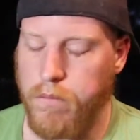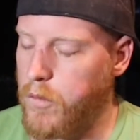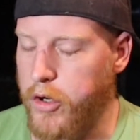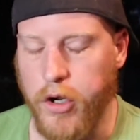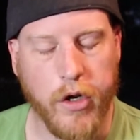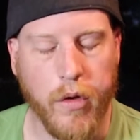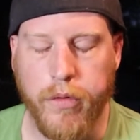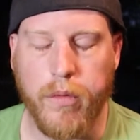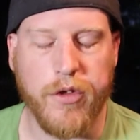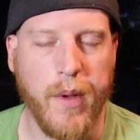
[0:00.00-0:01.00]
You're going to go
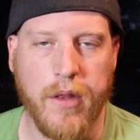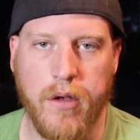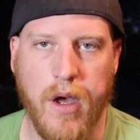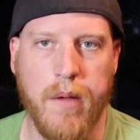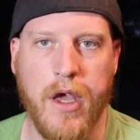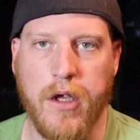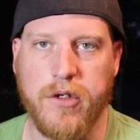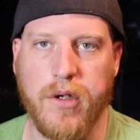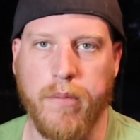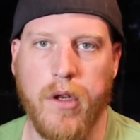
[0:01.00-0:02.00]
through and spend the time making
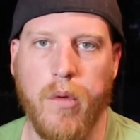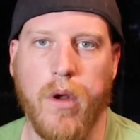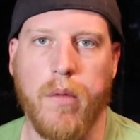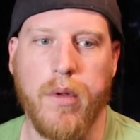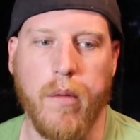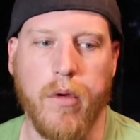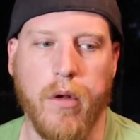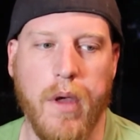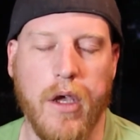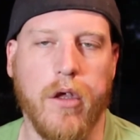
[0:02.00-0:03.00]
something. You want to be able
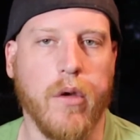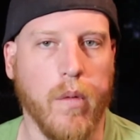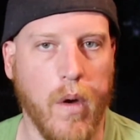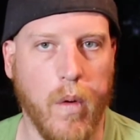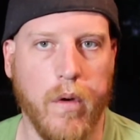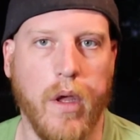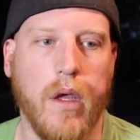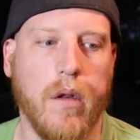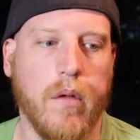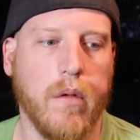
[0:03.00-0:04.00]
to make it your own
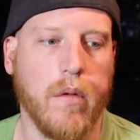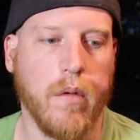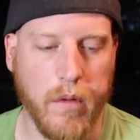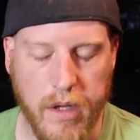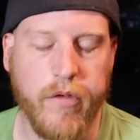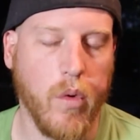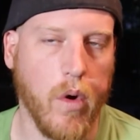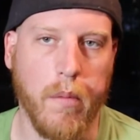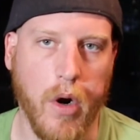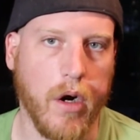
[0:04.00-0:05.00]
and leave
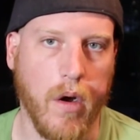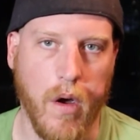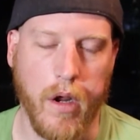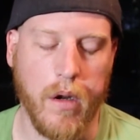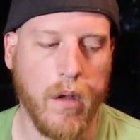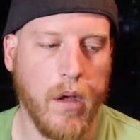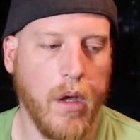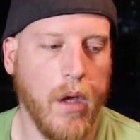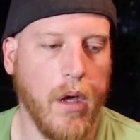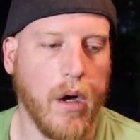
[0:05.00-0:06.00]
your mark on it.
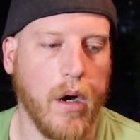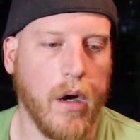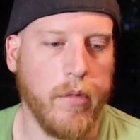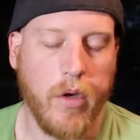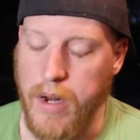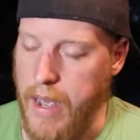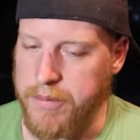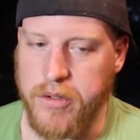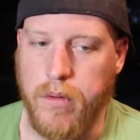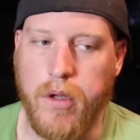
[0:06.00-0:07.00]
You can
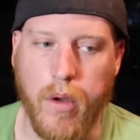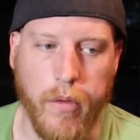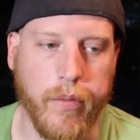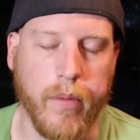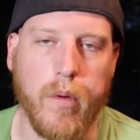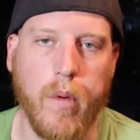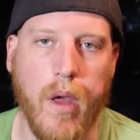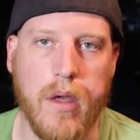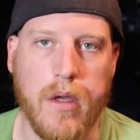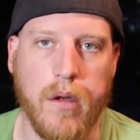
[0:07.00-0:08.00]
absolutely go through
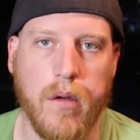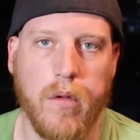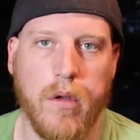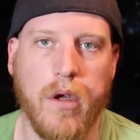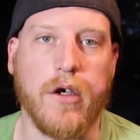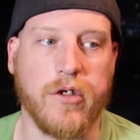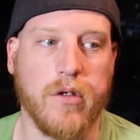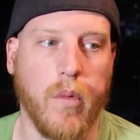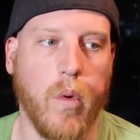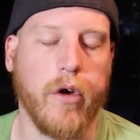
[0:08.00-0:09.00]
and
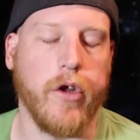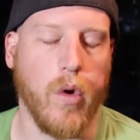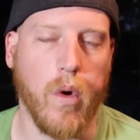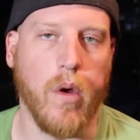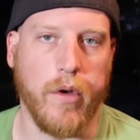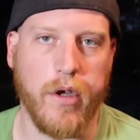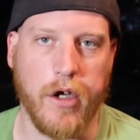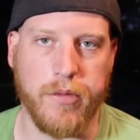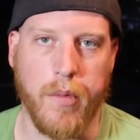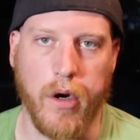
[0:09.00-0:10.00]
custom order your own
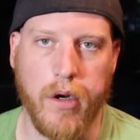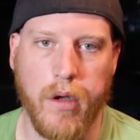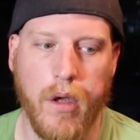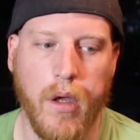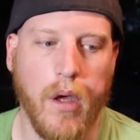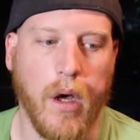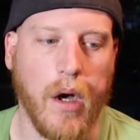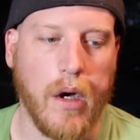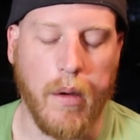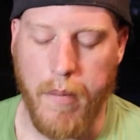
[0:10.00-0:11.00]
touch mark.
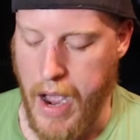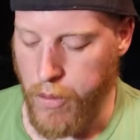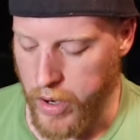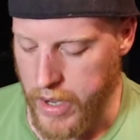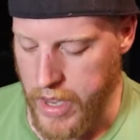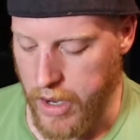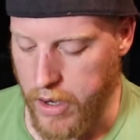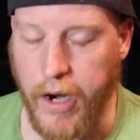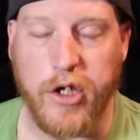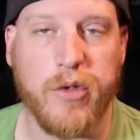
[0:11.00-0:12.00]
I went ahead and I just